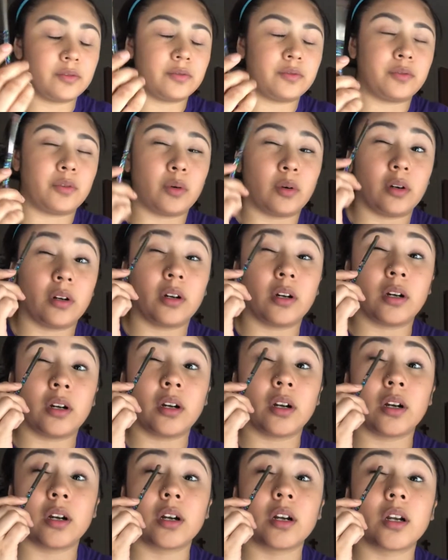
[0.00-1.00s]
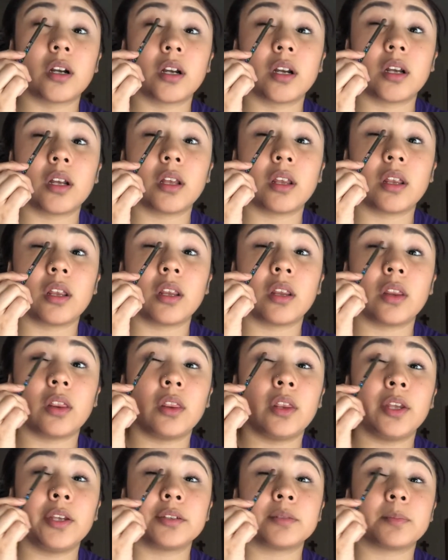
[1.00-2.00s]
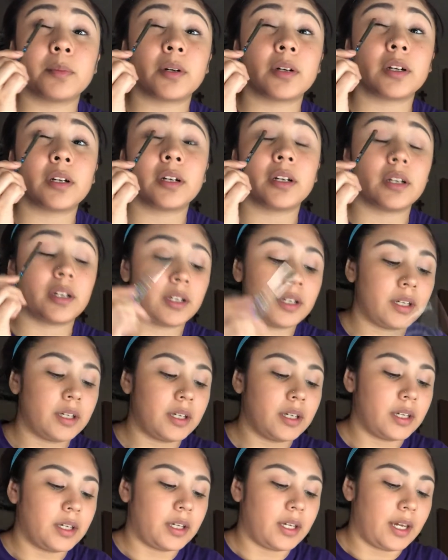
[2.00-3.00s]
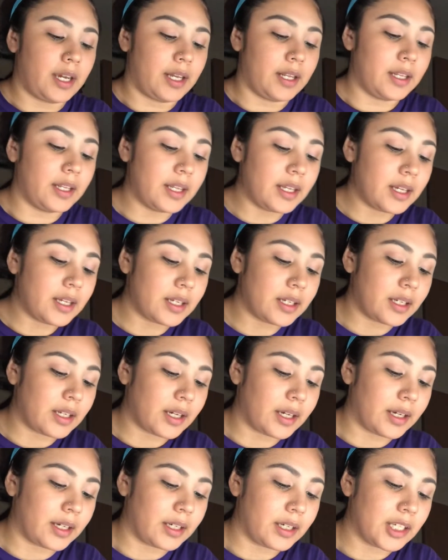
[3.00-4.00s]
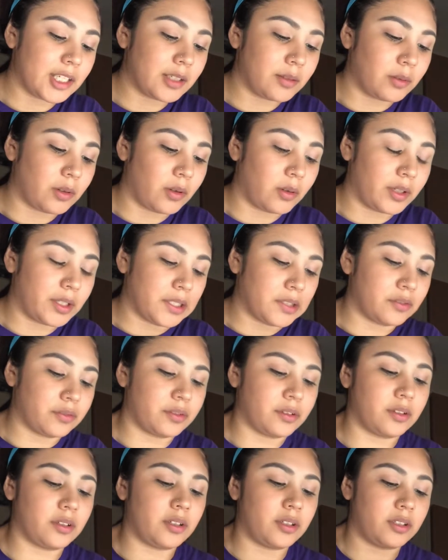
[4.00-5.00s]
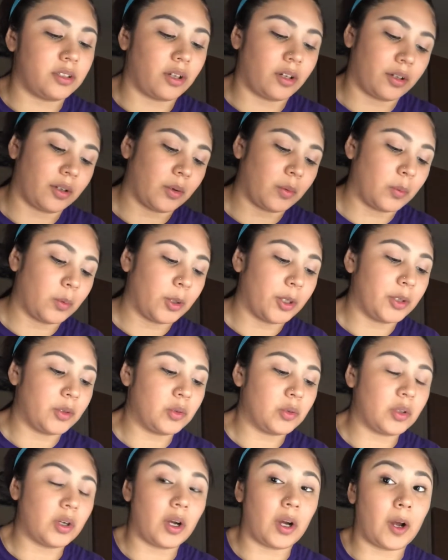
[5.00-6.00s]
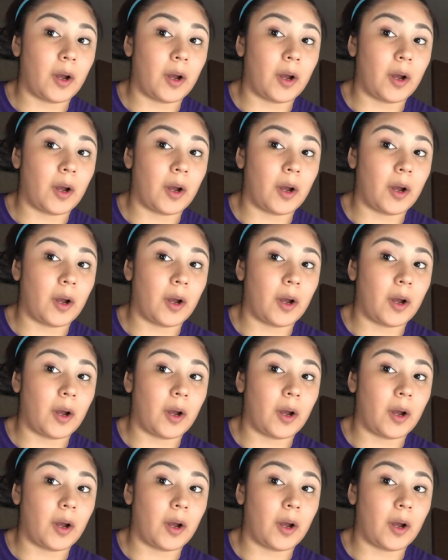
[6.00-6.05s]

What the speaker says: for this part, and then I ended up going for a darker one,